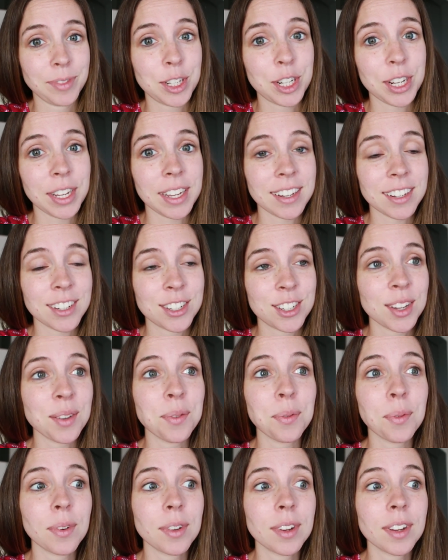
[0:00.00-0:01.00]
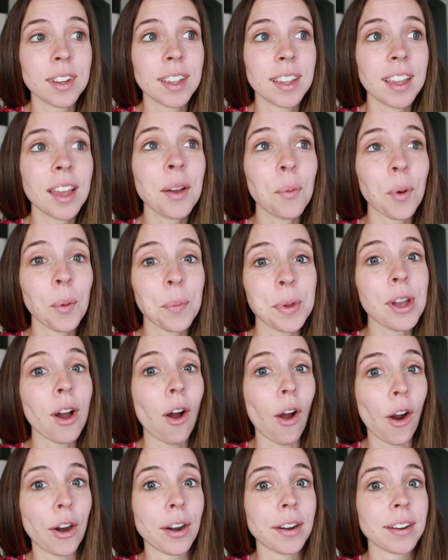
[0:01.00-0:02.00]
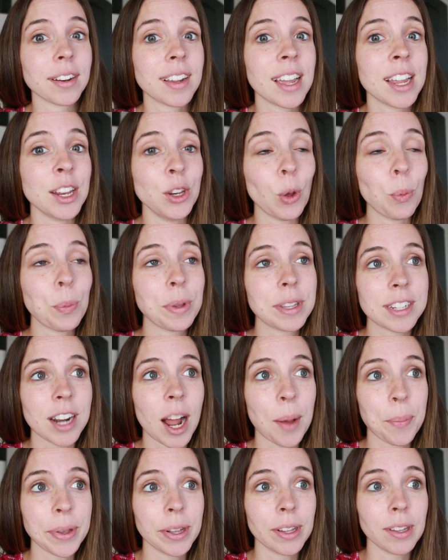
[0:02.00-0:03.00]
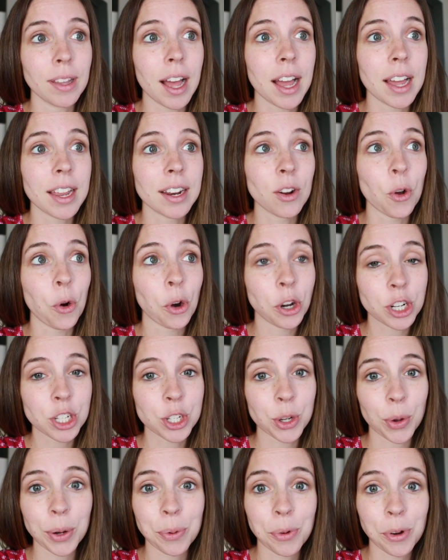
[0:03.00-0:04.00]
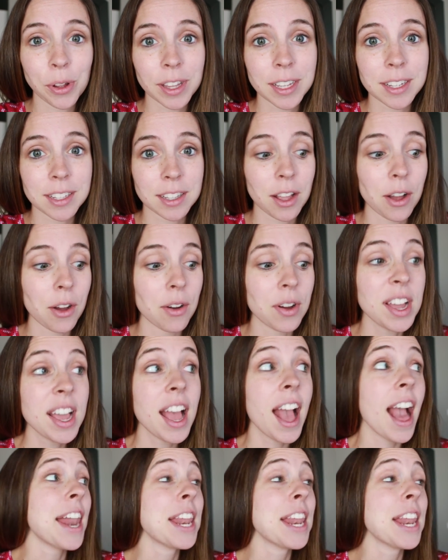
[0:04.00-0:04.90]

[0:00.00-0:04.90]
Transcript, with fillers: She, she it will be hard and you'll be stopping a lot or just going really slow.